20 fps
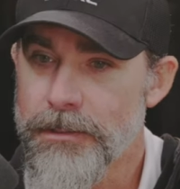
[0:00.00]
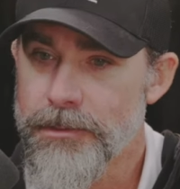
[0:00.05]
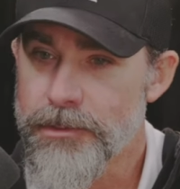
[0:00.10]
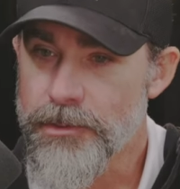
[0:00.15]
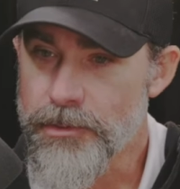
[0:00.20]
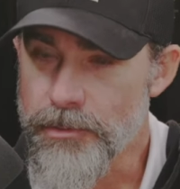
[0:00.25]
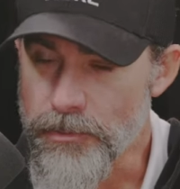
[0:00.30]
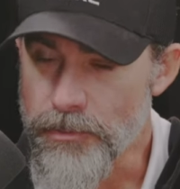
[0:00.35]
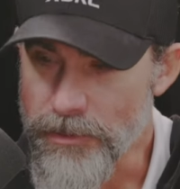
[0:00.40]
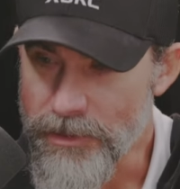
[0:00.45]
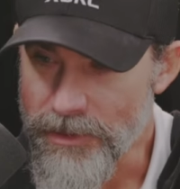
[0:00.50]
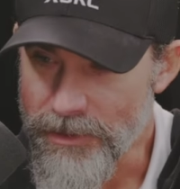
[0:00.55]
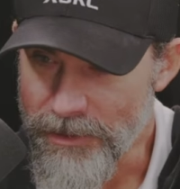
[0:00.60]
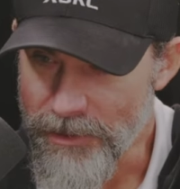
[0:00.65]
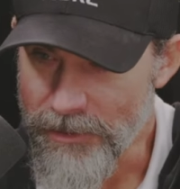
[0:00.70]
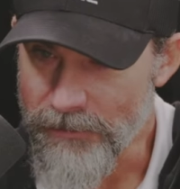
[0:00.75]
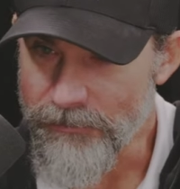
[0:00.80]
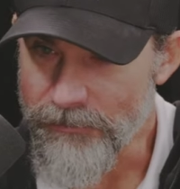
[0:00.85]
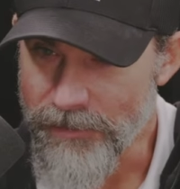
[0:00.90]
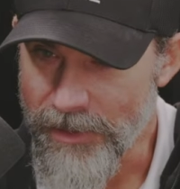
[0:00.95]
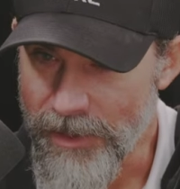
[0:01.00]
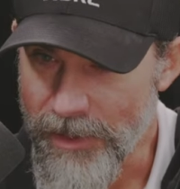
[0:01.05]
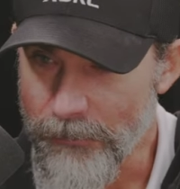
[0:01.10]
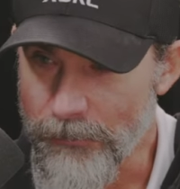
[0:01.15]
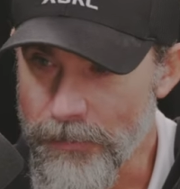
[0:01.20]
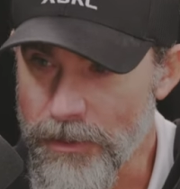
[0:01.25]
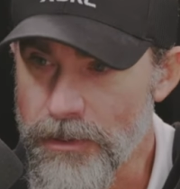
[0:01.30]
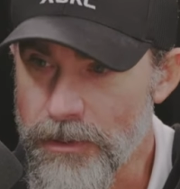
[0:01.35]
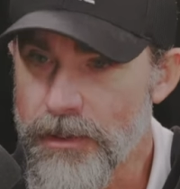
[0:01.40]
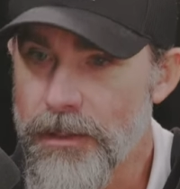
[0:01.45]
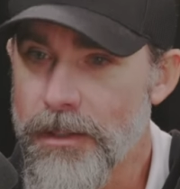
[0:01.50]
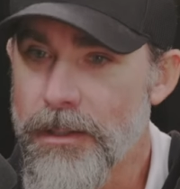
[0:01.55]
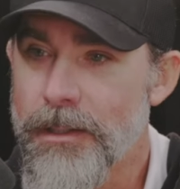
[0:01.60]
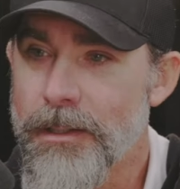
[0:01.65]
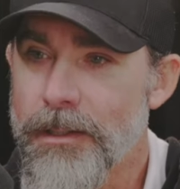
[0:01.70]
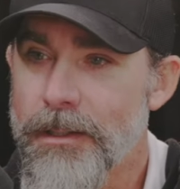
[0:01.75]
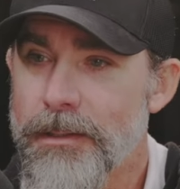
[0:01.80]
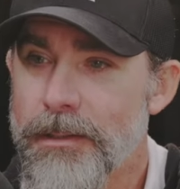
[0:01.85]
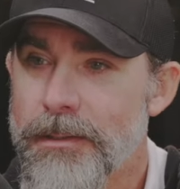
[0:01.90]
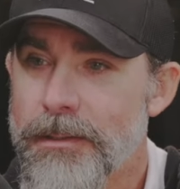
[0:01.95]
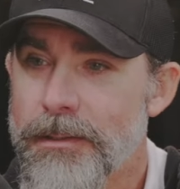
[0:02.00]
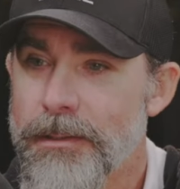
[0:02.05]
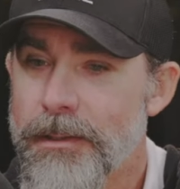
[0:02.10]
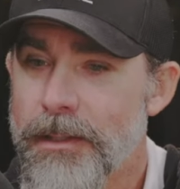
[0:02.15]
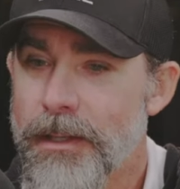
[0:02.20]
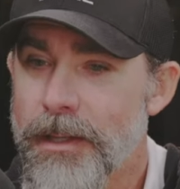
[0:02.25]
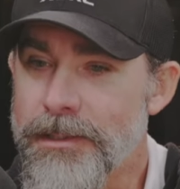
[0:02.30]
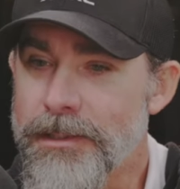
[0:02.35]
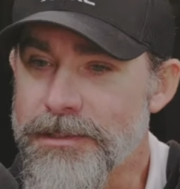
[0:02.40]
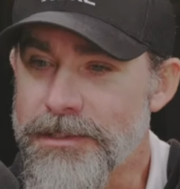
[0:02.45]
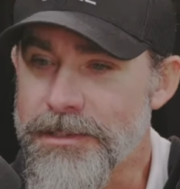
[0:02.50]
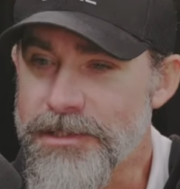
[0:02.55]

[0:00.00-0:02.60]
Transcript: to give them as